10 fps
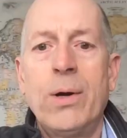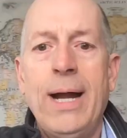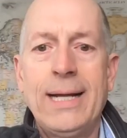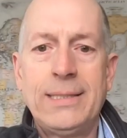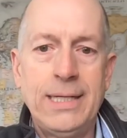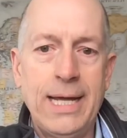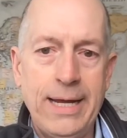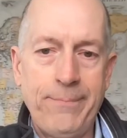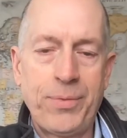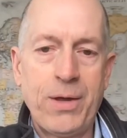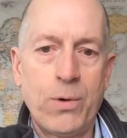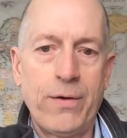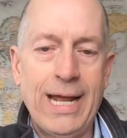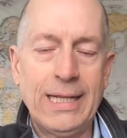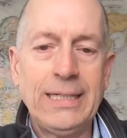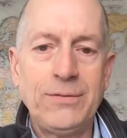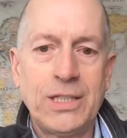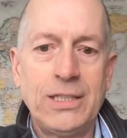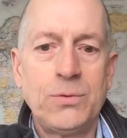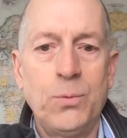we're at today and where that leaves
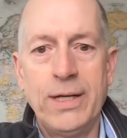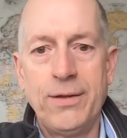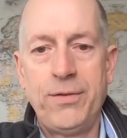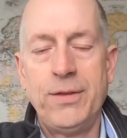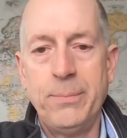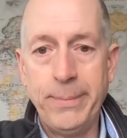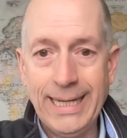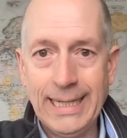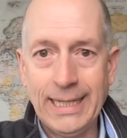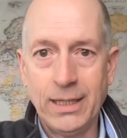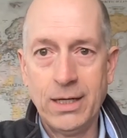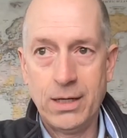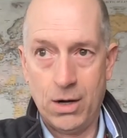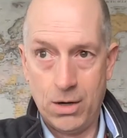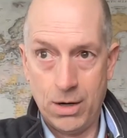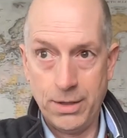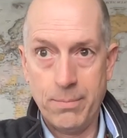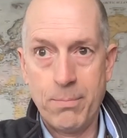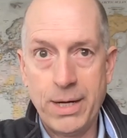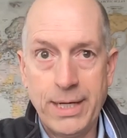us with the meeting
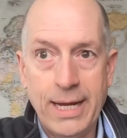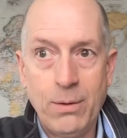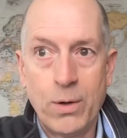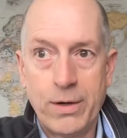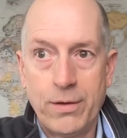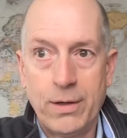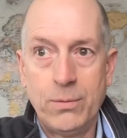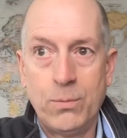on Monday. What are the